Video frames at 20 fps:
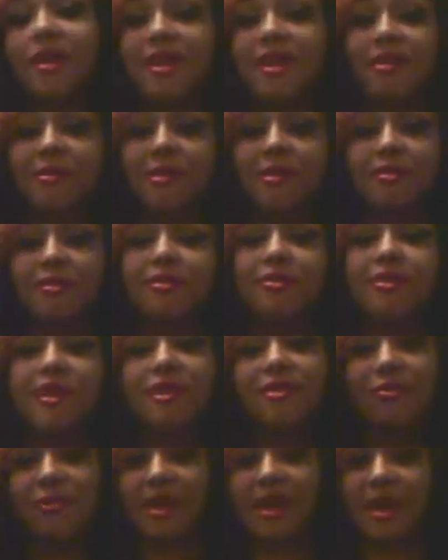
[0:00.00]
anyway, so
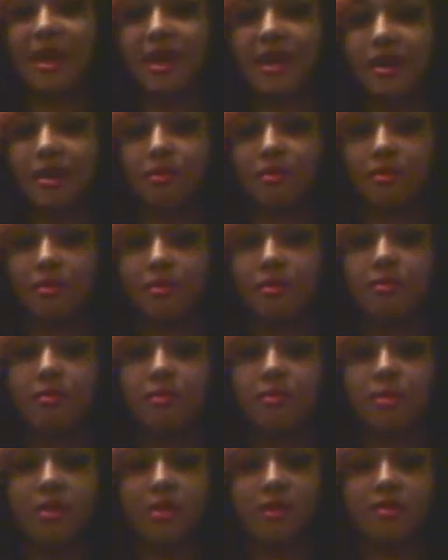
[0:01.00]
that's what I
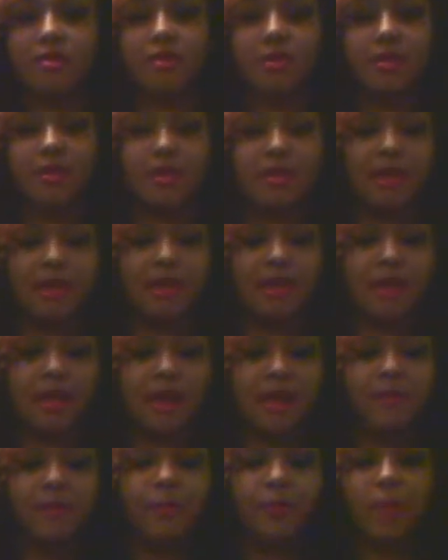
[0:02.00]
assumed because he said
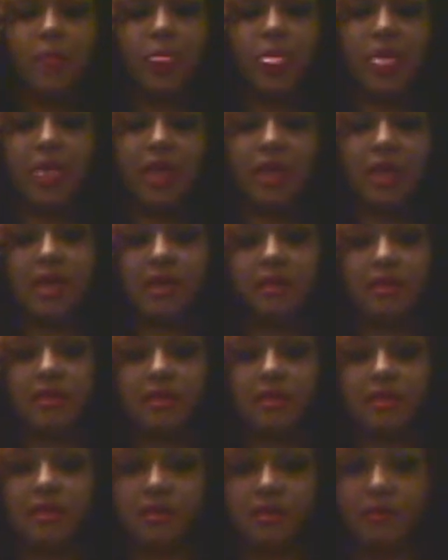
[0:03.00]
that it's
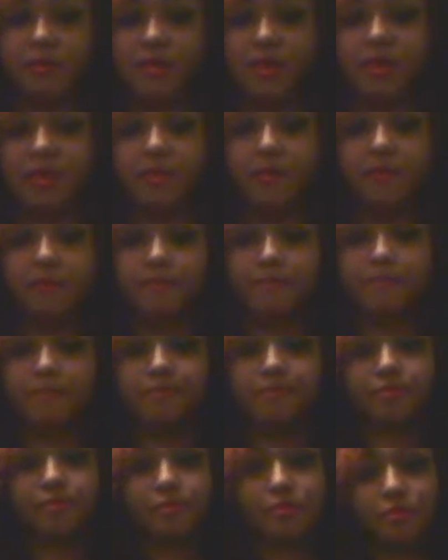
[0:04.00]
gonna be
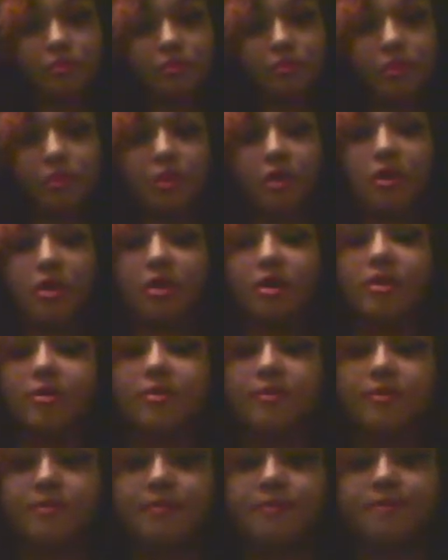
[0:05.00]

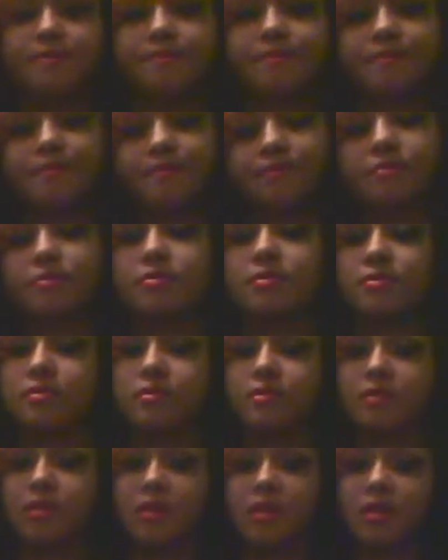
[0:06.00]
um
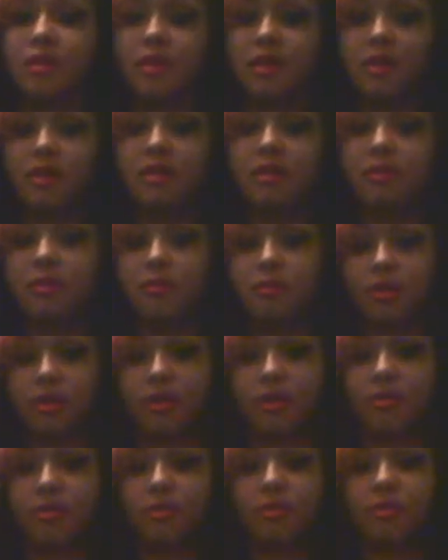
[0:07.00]
it's
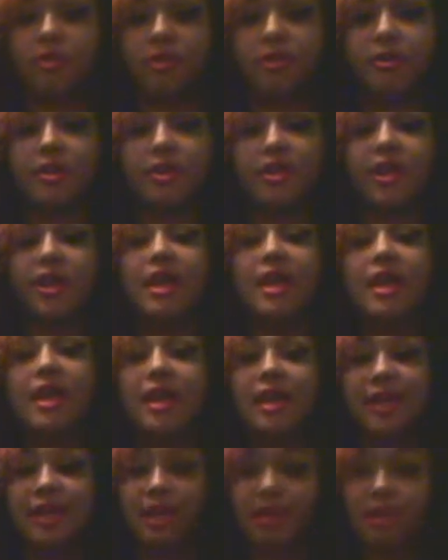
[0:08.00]
working through really quickly.
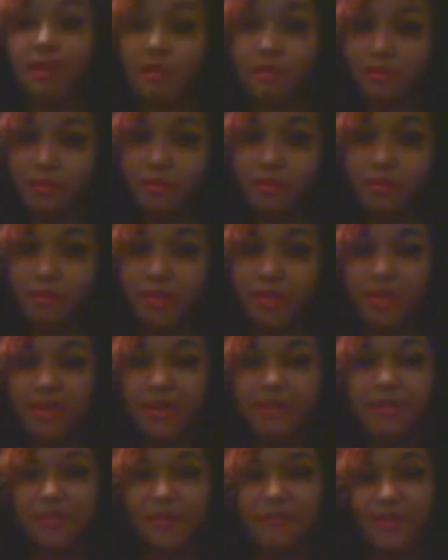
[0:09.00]
He also said
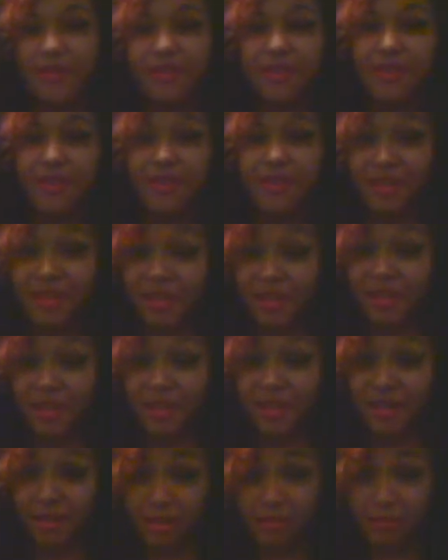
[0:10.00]
it's a very
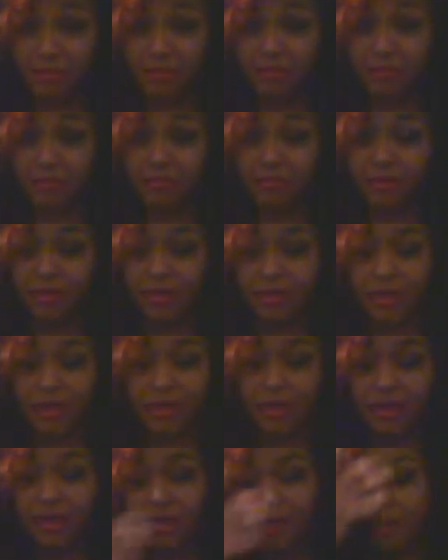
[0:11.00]
dark album.
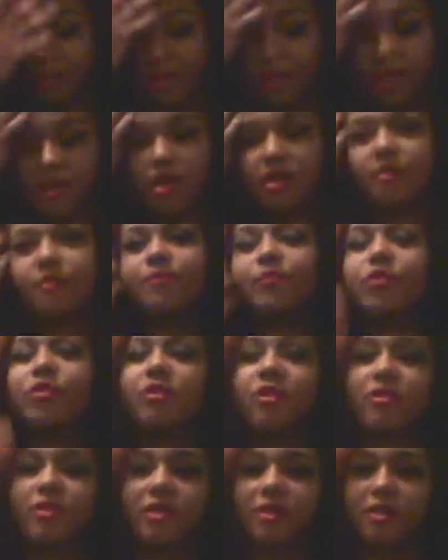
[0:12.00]
Like, and
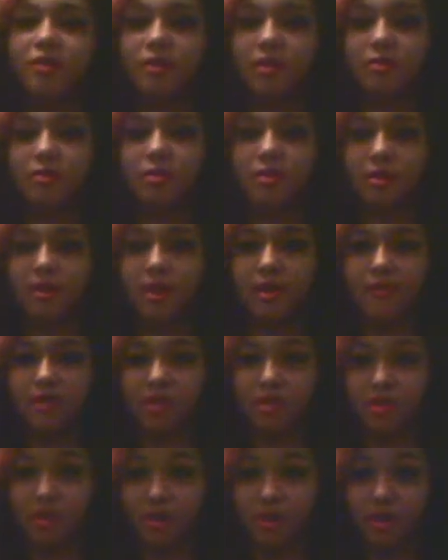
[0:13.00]
when you think of MCR having
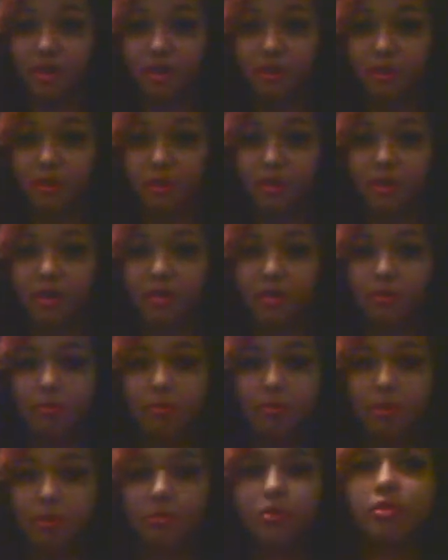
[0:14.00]
a dark album, you
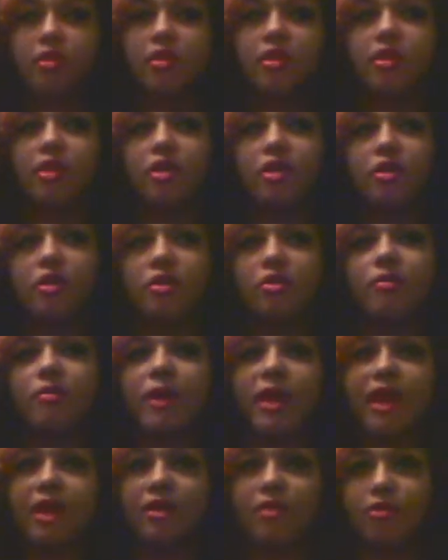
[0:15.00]
mostly go
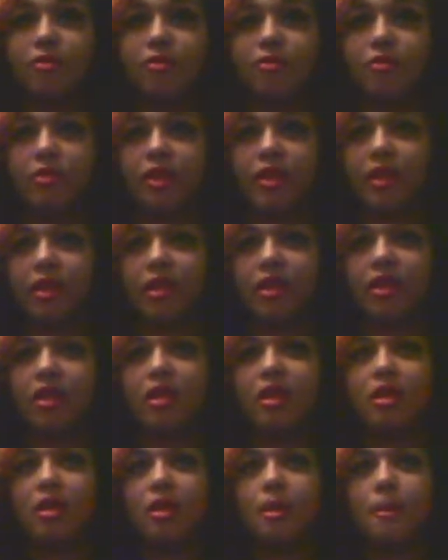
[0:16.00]
back to like
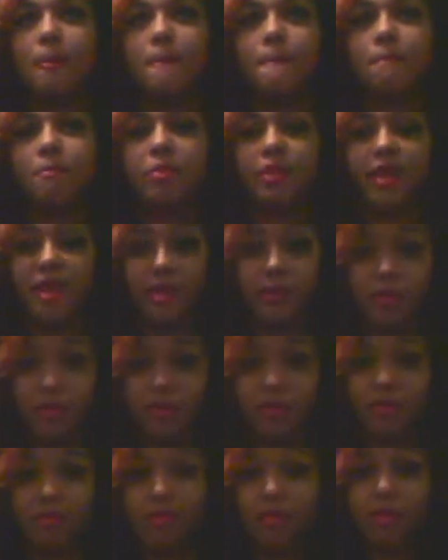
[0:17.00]
Black
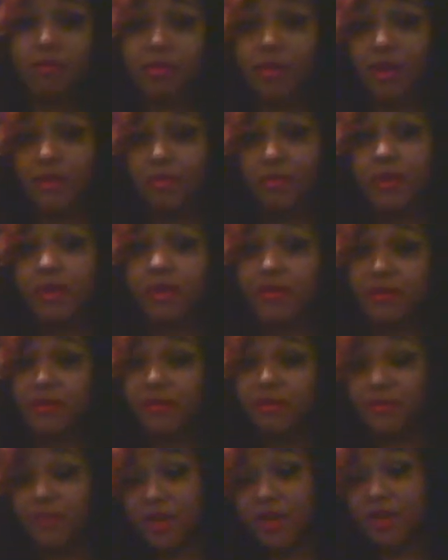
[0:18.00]
Parade because Black Parade is
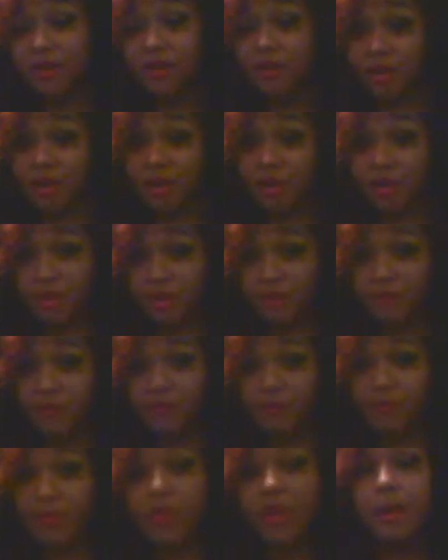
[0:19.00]
a very dark
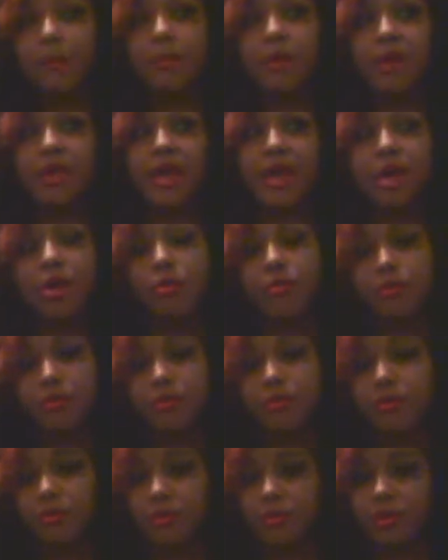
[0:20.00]
album, but it helps
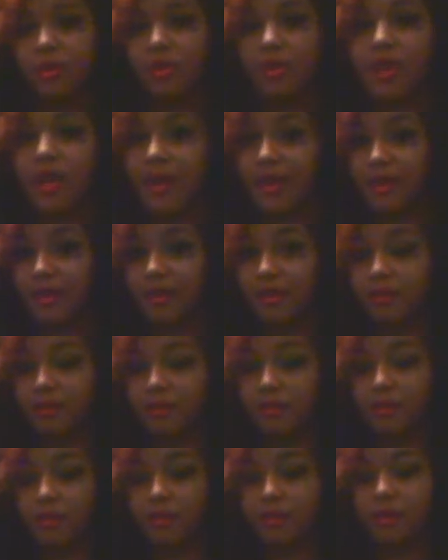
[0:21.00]
you through a lot.
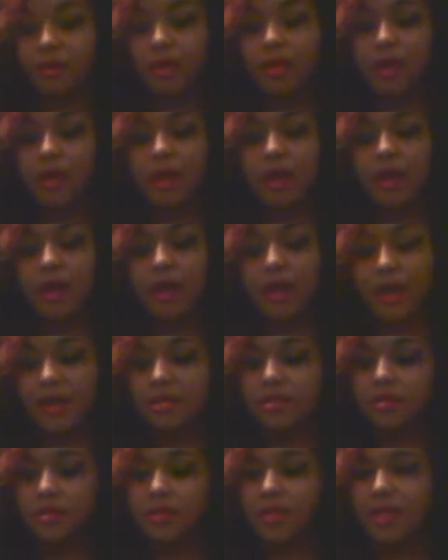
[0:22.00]
So I
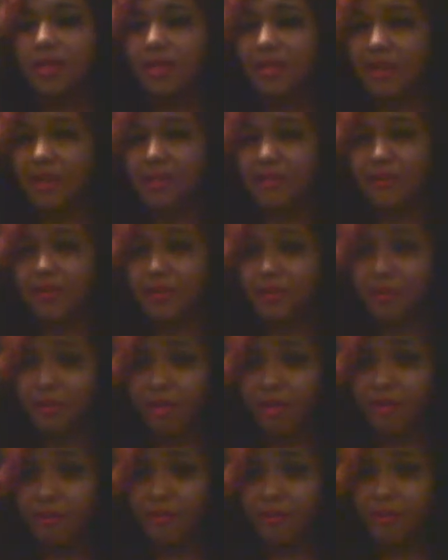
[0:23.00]
just think that if their new
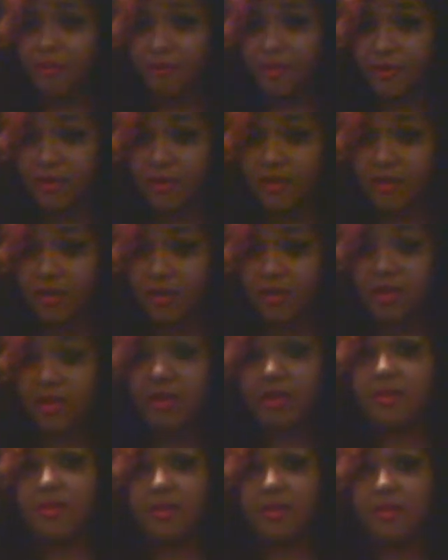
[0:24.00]
album is very dark,
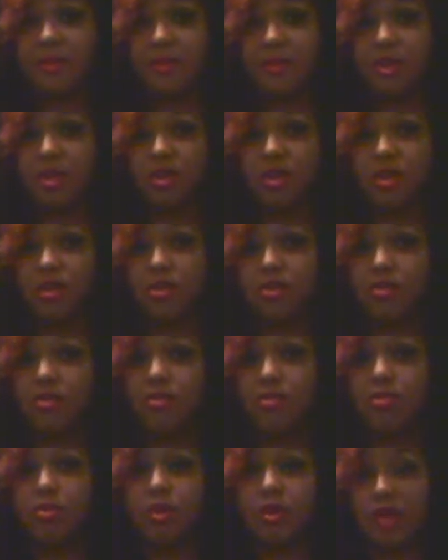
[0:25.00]
it's gonna be a
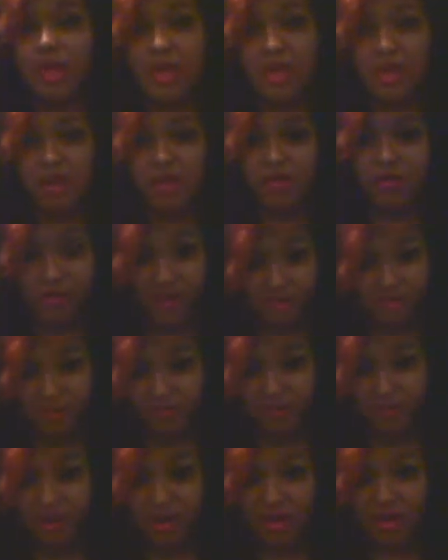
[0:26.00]
new era
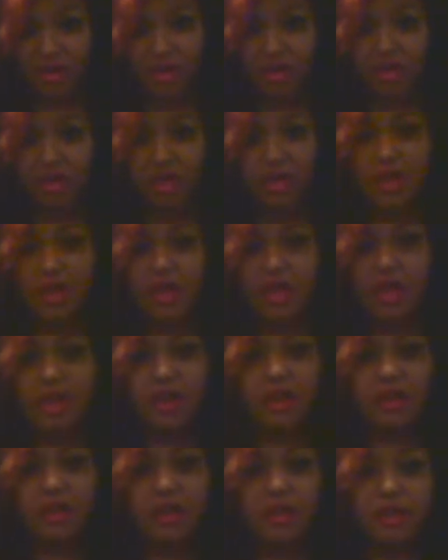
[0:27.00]
of dark.
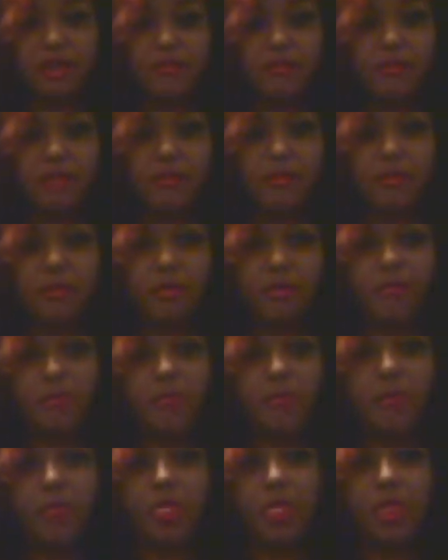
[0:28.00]
And a lot of people,
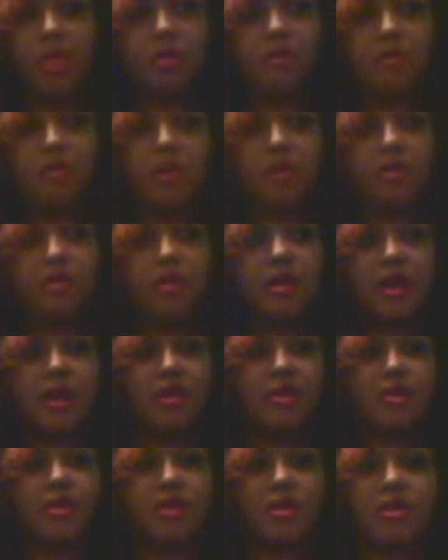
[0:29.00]
because
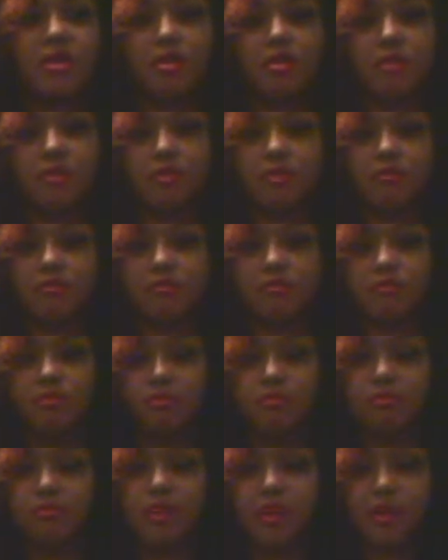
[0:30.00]
on the
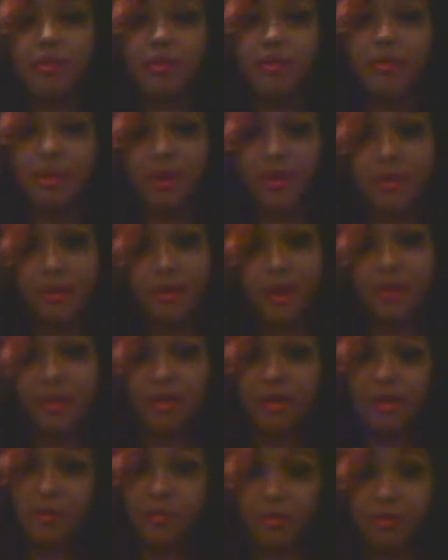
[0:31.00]

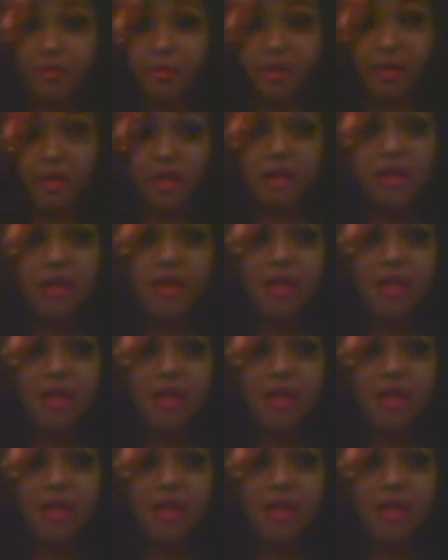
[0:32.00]
MyChem website,